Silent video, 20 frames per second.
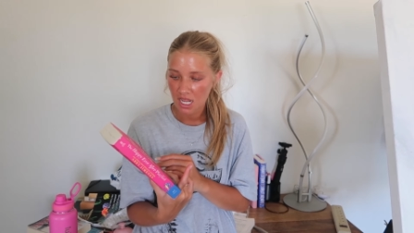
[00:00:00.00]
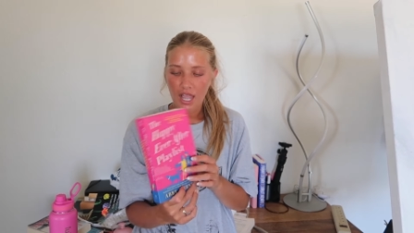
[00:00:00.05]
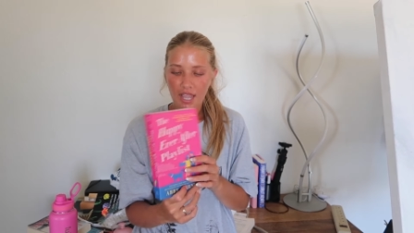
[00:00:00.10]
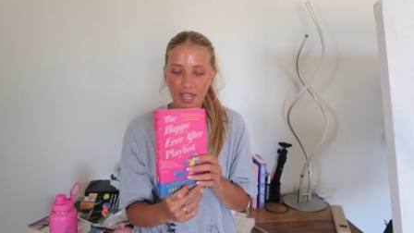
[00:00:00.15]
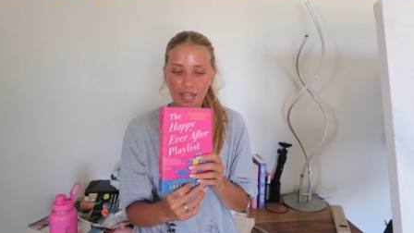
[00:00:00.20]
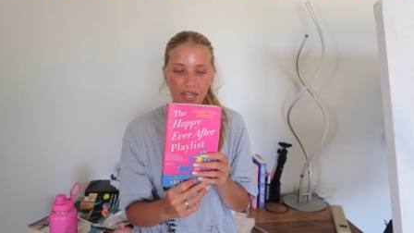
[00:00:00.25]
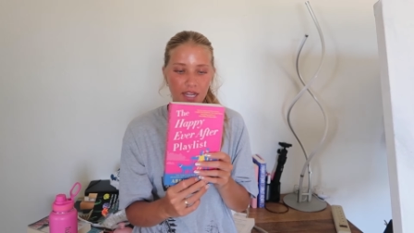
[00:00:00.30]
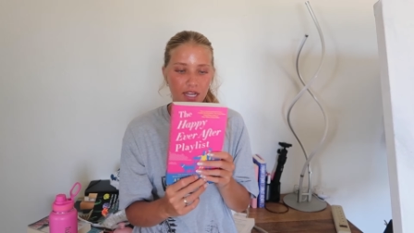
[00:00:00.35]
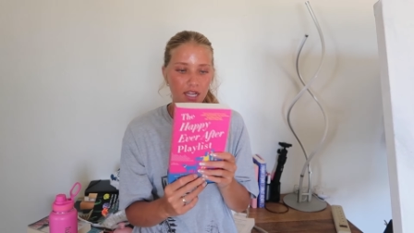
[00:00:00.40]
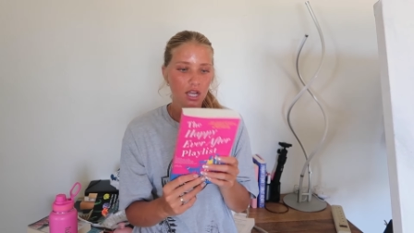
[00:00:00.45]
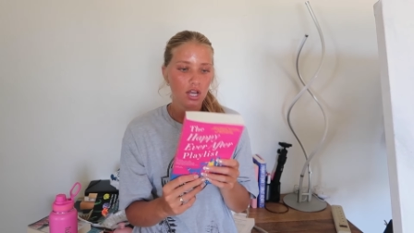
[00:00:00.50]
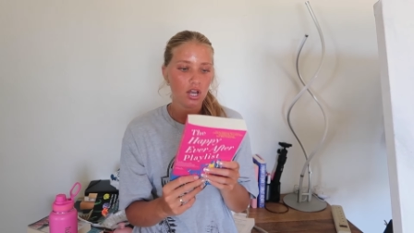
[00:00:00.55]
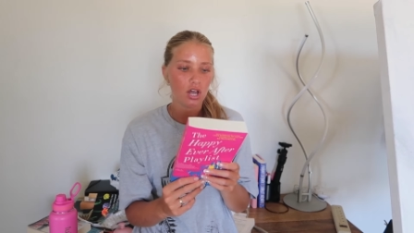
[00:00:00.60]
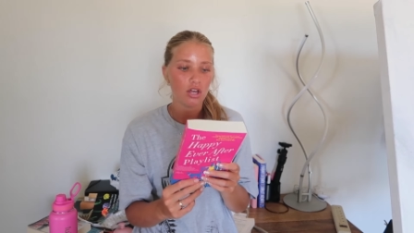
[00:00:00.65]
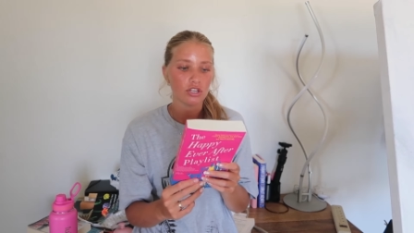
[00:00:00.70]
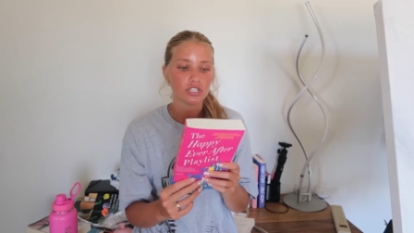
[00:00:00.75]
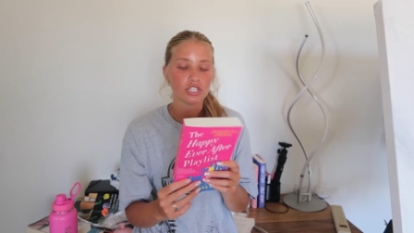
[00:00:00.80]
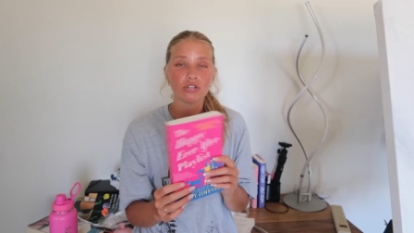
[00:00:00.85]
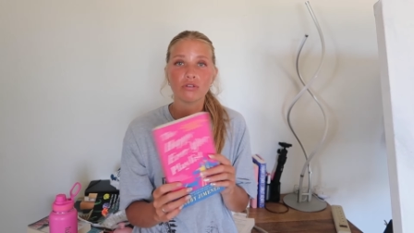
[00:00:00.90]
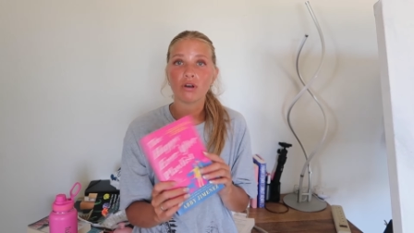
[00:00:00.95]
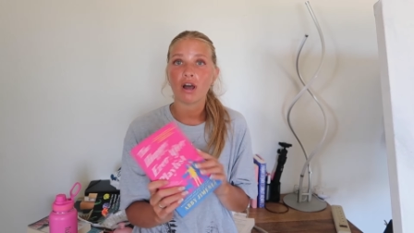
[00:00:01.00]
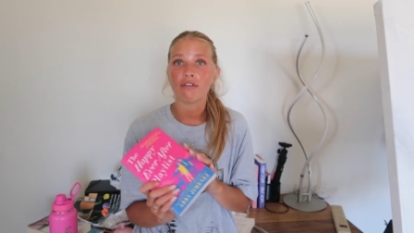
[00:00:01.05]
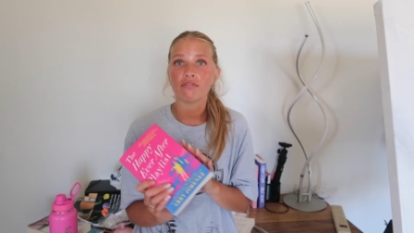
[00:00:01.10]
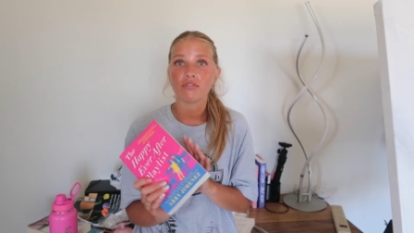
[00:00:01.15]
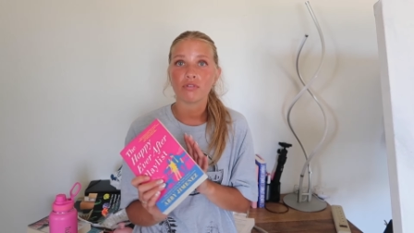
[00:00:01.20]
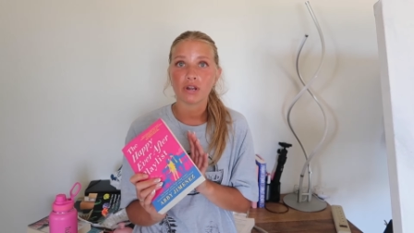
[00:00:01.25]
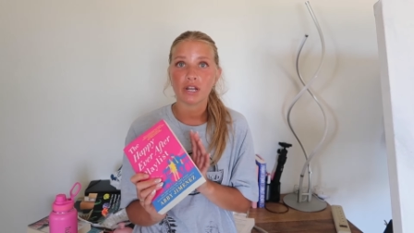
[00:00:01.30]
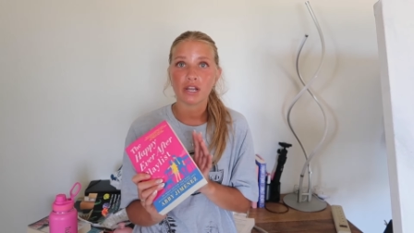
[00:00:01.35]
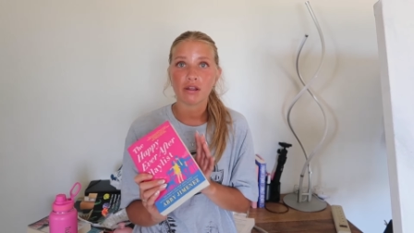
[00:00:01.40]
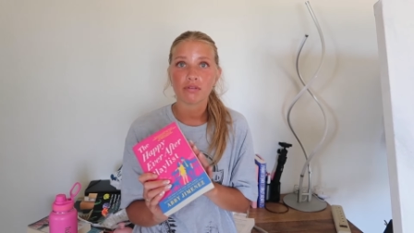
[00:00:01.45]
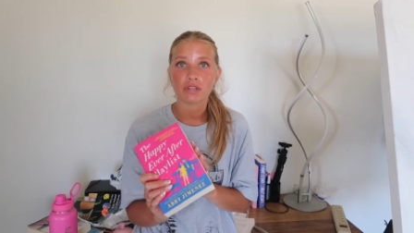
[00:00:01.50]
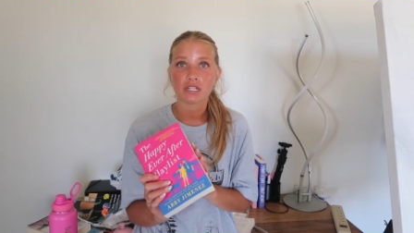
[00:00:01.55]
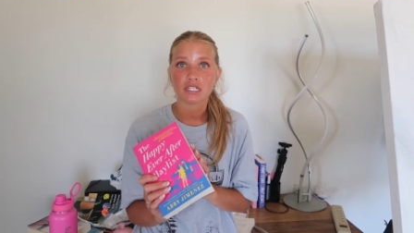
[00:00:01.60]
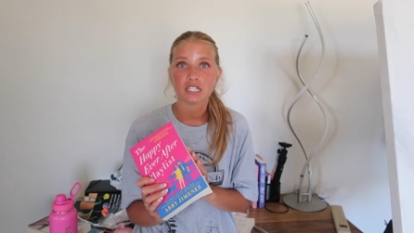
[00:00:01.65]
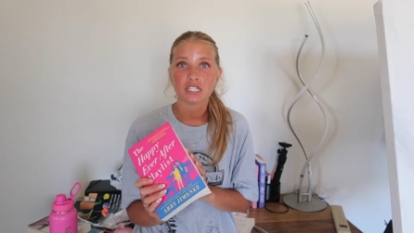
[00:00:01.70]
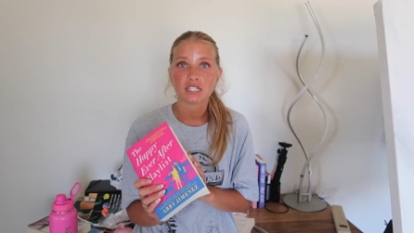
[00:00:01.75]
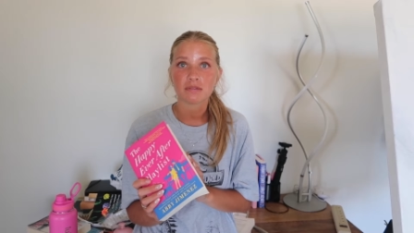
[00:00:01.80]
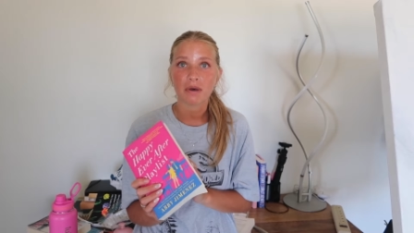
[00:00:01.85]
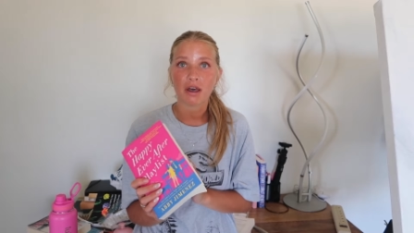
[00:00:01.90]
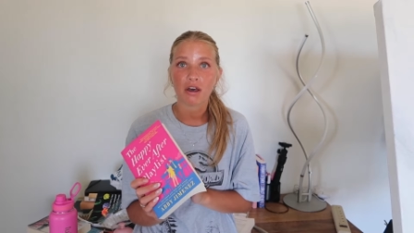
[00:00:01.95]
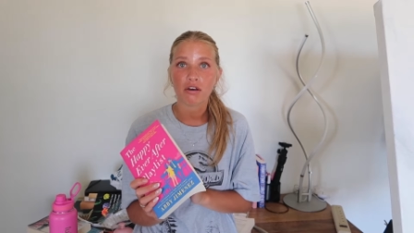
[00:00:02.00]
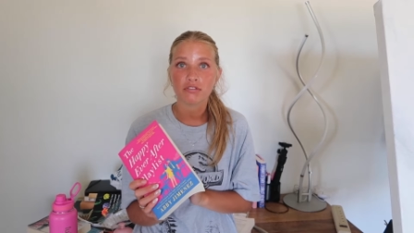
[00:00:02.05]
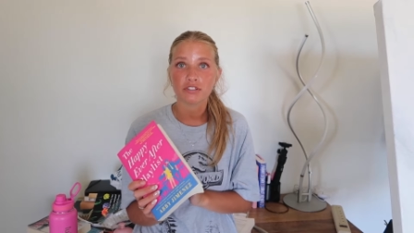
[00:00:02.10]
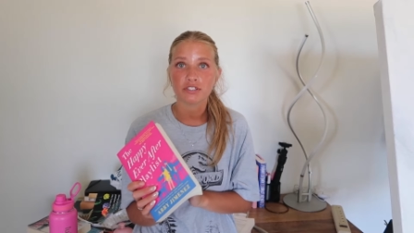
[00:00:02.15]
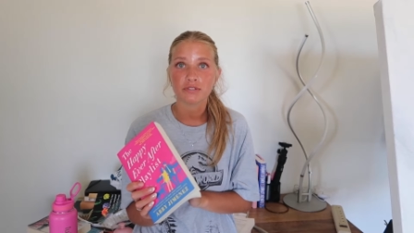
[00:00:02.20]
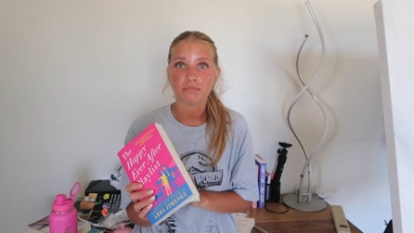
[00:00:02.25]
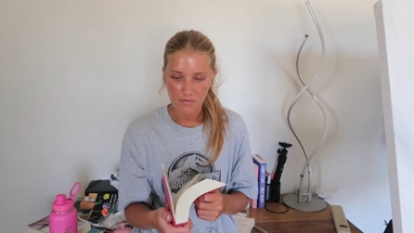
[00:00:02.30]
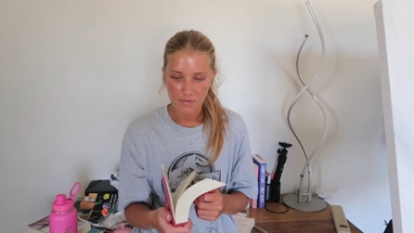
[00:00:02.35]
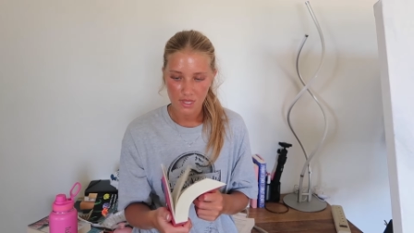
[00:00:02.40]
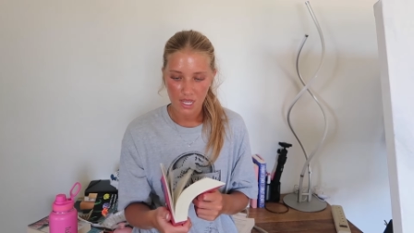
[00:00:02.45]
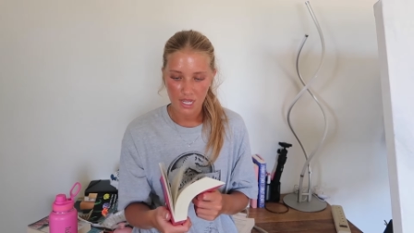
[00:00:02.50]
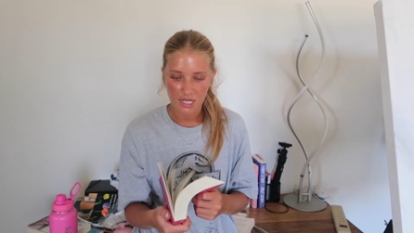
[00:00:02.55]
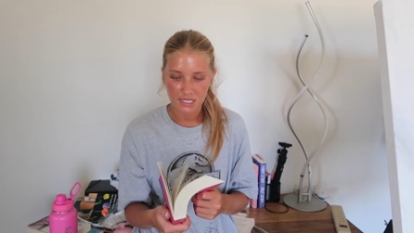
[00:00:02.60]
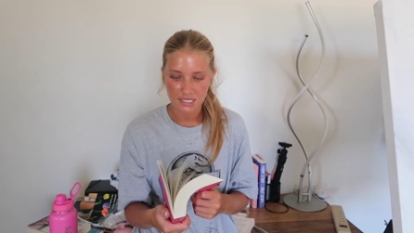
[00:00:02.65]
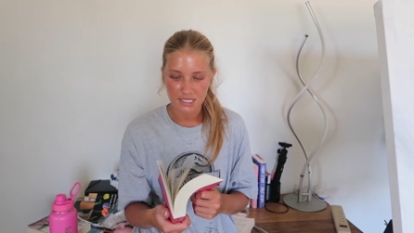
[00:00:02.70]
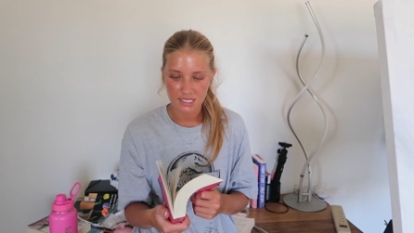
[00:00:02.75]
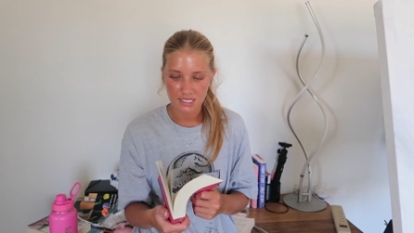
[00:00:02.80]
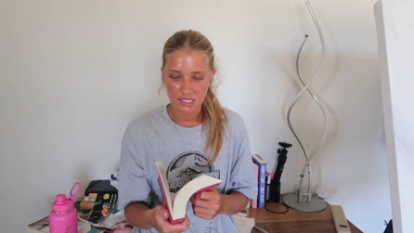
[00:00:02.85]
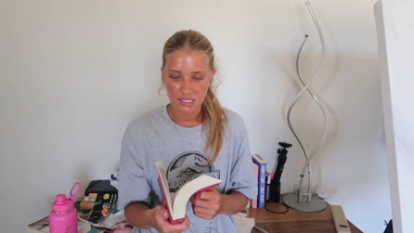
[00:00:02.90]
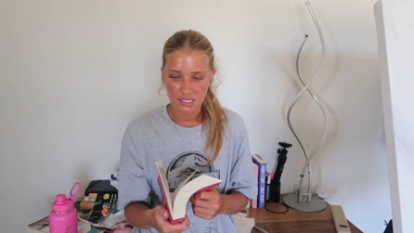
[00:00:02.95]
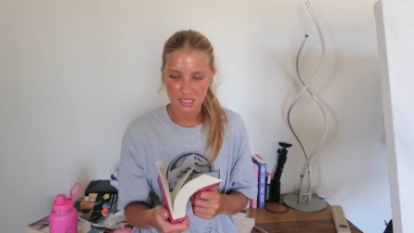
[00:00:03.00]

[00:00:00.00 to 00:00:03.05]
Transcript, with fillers: i also have no idea what this is about it's